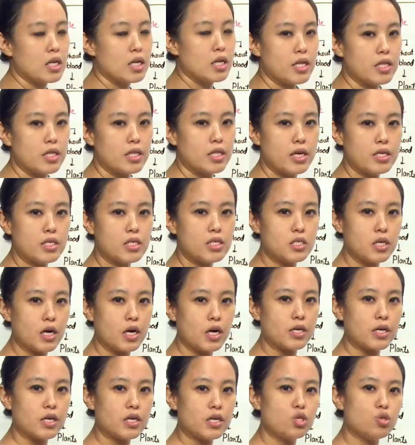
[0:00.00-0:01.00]
Linnaeus
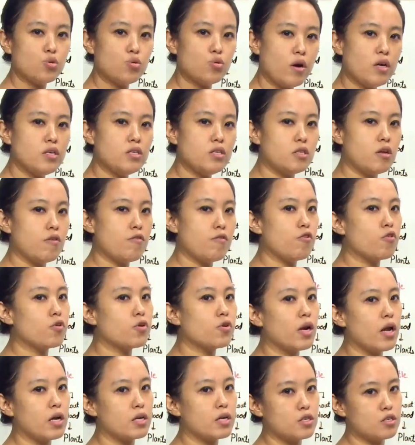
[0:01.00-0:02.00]
studied 24
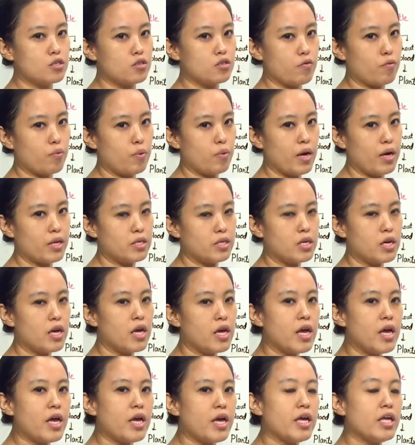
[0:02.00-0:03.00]
classes of plants,
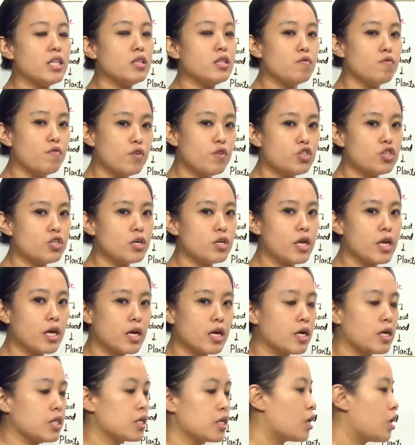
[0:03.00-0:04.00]
in which he
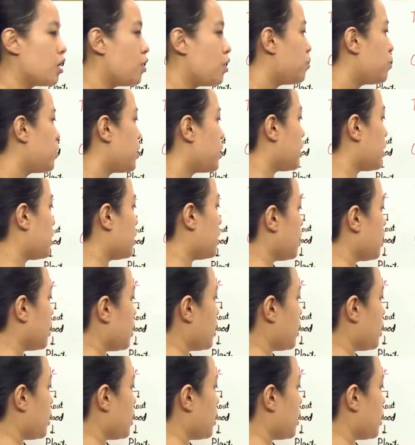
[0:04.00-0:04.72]
concluded